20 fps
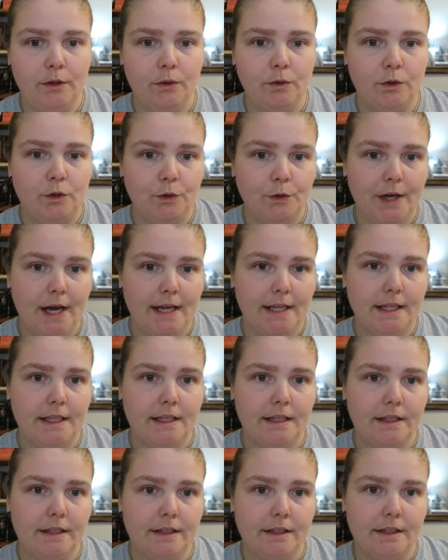you do
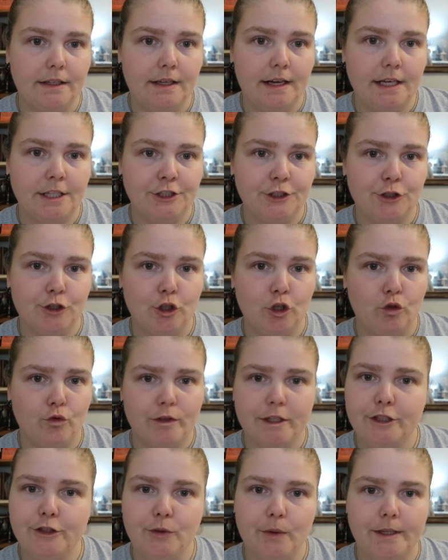get external
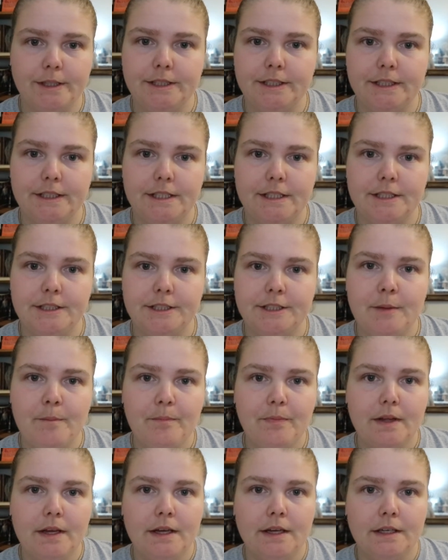resources
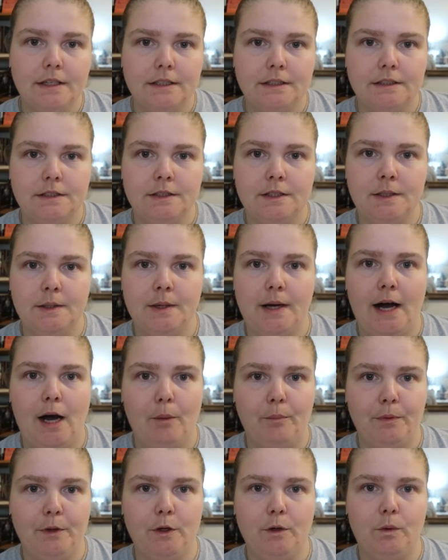to
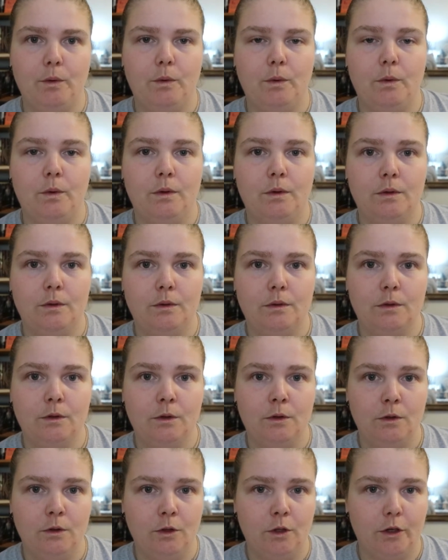help you
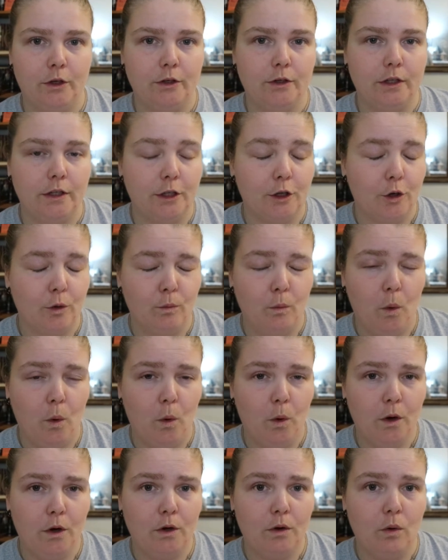learn a little
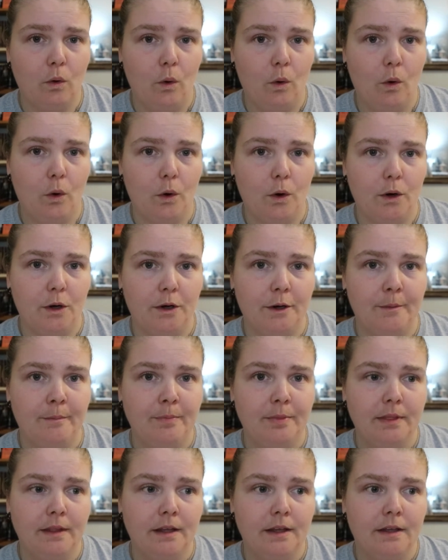more or